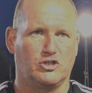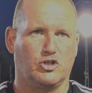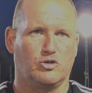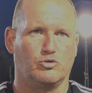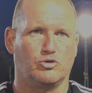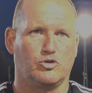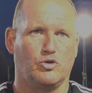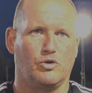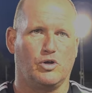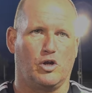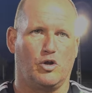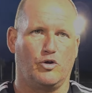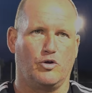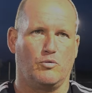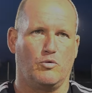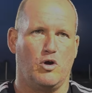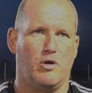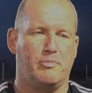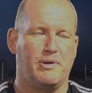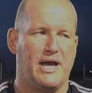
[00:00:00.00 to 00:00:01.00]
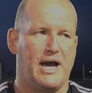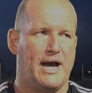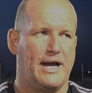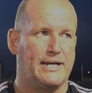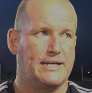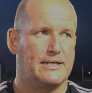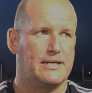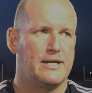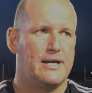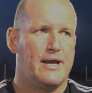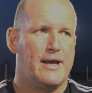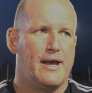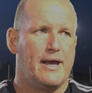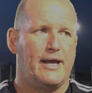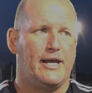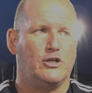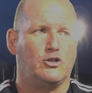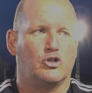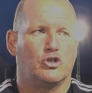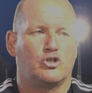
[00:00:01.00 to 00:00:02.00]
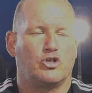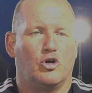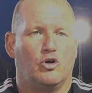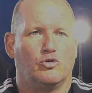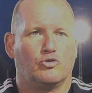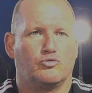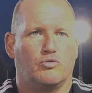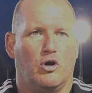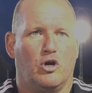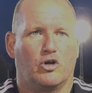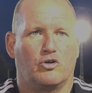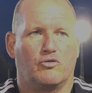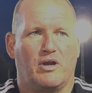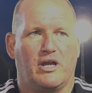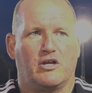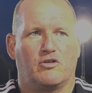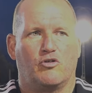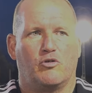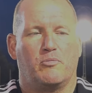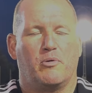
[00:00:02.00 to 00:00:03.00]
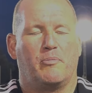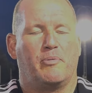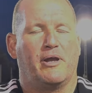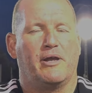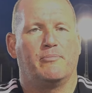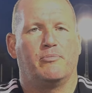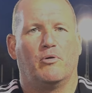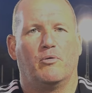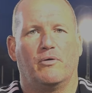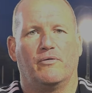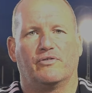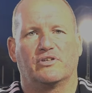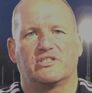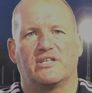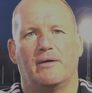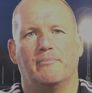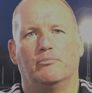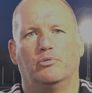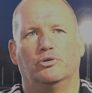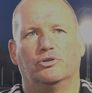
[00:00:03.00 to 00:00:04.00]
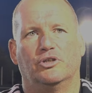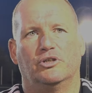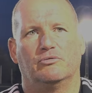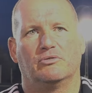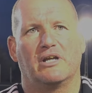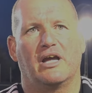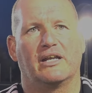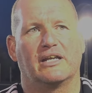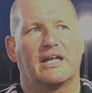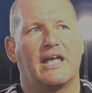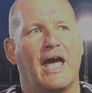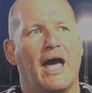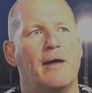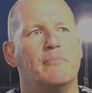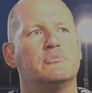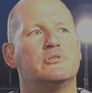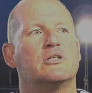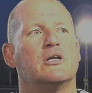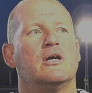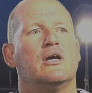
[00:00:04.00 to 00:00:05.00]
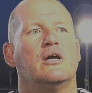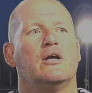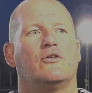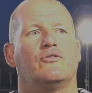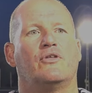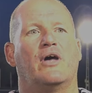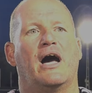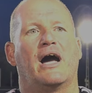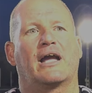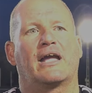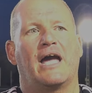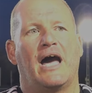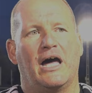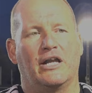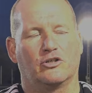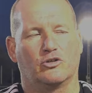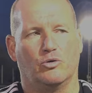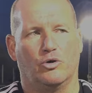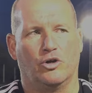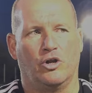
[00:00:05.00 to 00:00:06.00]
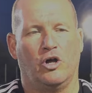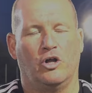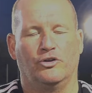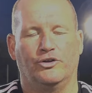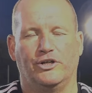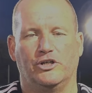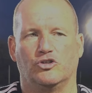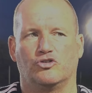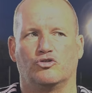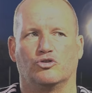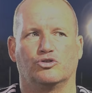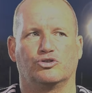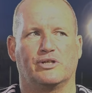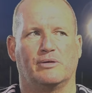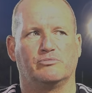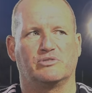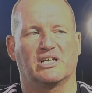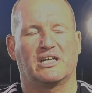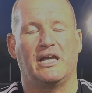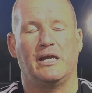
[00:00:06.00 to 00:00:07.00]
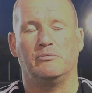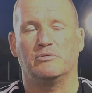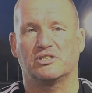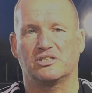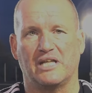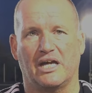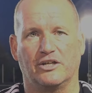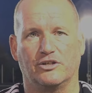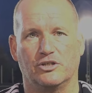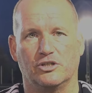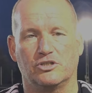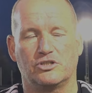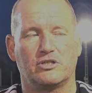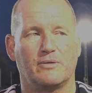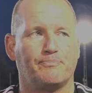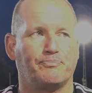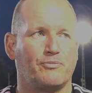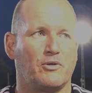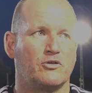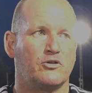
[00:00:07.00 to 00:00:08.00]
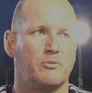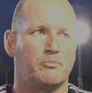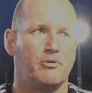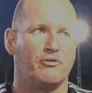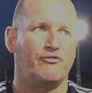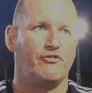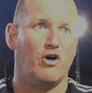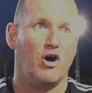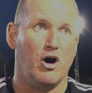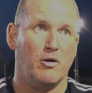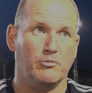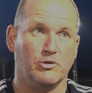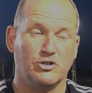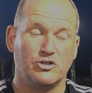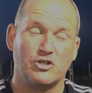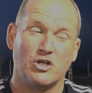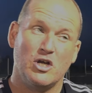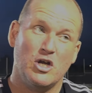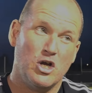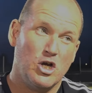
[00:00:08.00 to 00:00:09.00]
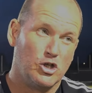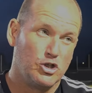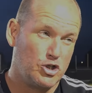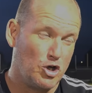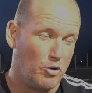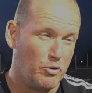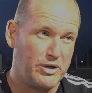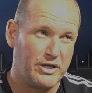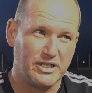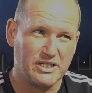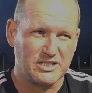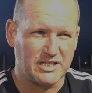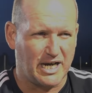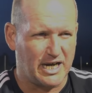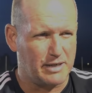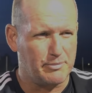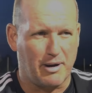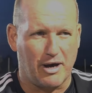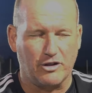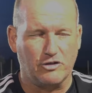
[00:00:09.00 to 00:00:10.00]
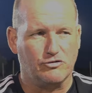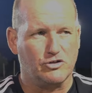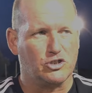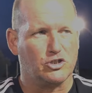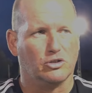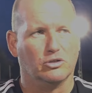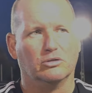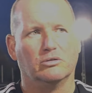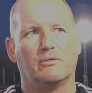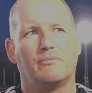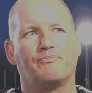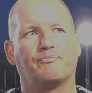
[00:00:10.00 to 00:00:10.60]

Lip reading: who was doing a lot of work behind. It just shows what a great group of people we've assembled and kept, that I can go on holiday and trust them to keep the standards, the performance. Joking aside about the result,